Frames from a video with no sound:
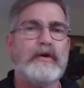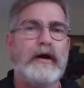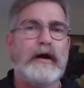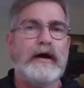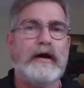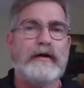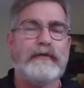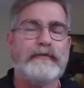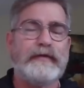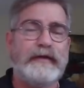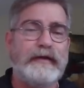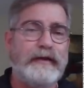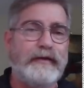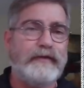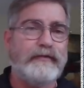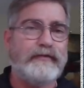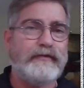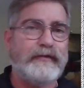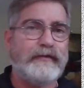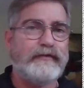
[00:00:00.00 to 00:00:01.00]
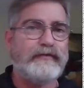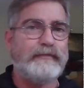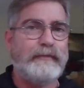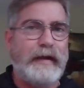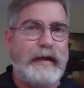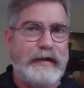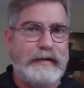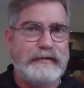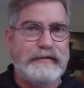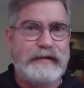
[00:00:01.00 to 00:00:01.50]
of is this
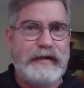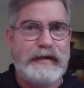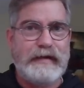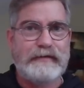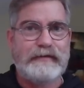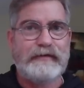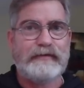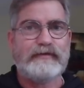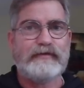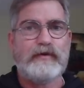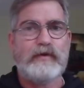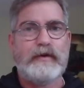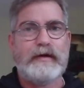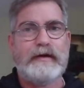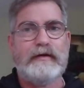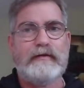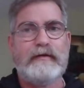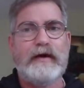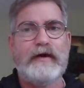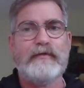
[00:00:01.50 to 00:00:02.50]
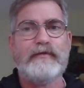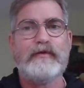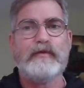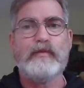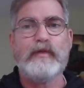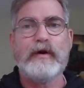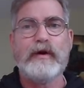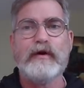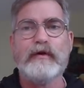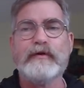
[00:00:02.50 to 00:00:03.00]
mandate that's going around the
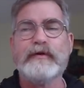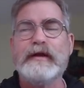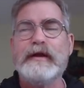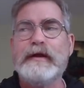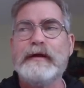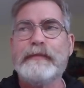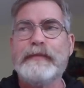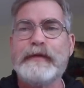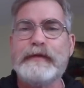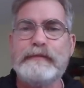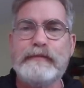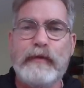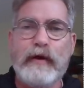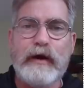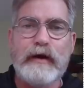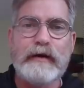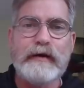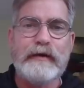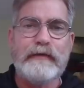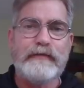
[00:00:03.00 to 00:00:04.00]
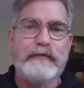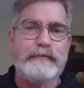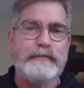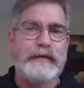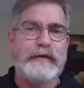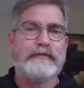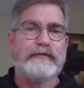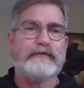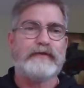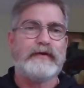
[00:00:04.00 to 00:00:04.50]
world the mark of the
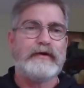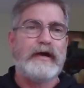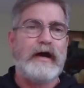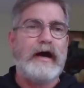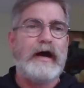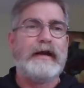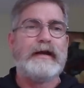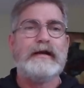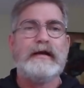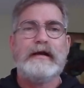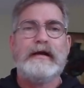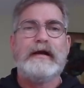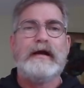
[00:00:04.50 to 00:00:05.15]
beast or not?